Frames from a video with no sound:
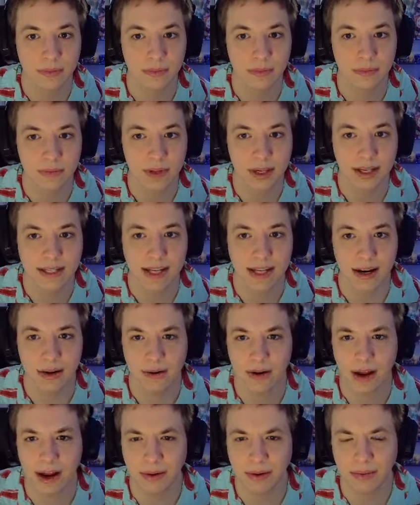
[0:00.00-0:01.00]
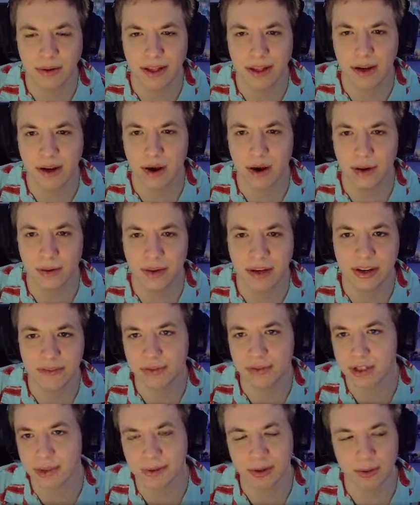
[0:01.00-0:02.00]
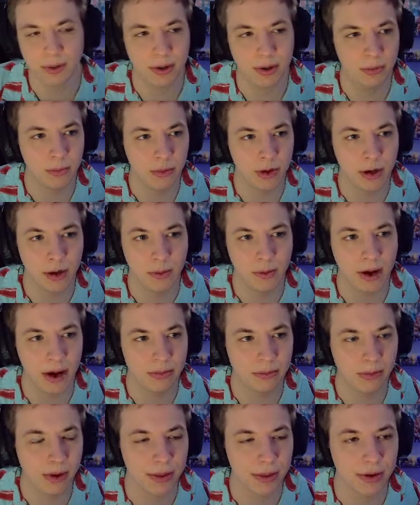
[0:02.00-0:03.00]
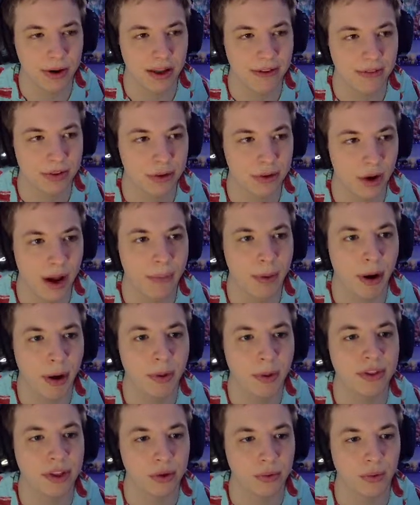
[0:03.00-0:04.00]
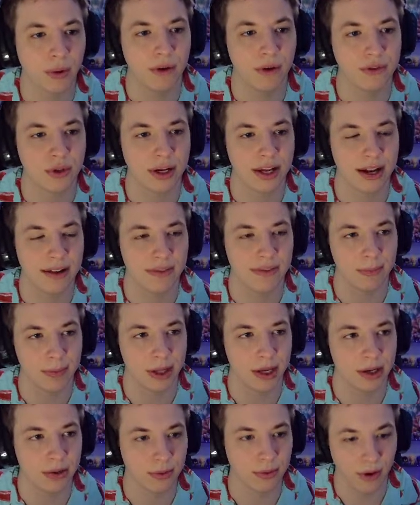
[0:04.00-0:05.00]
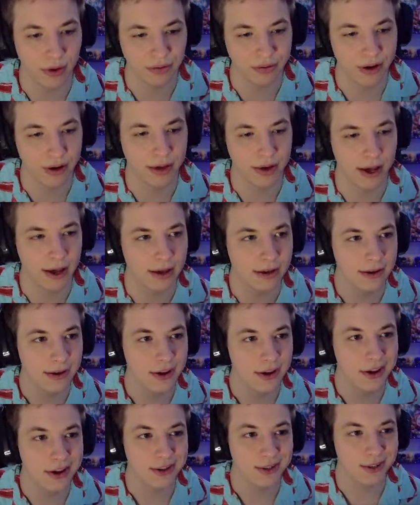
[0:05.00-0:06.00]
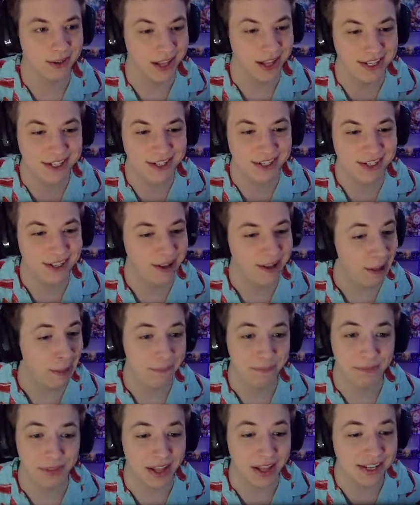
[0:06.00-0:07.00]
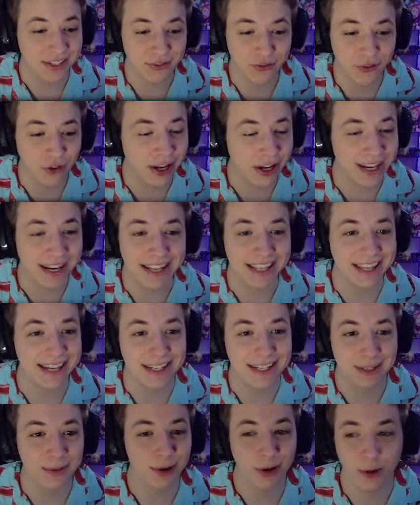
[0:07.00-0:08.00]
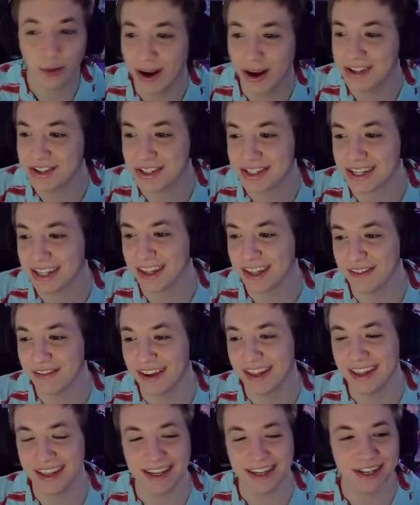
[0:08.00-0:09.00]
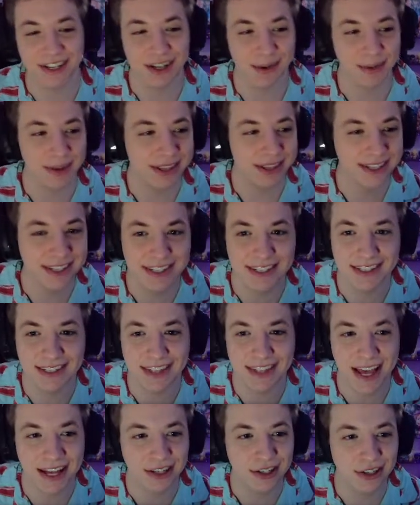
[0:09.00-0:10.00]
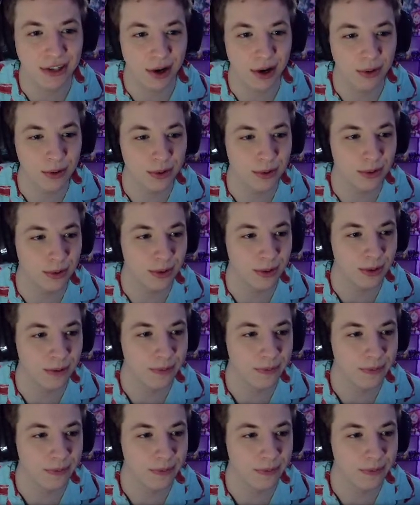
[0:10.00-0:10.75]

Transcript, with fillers: because I don't I don't really know the difference between you know what I'd rather I'd have a I probably want the grove so I can have the blood grove. Okay, so let's let's freaking get some quests at the village. I mean this is that's so cool.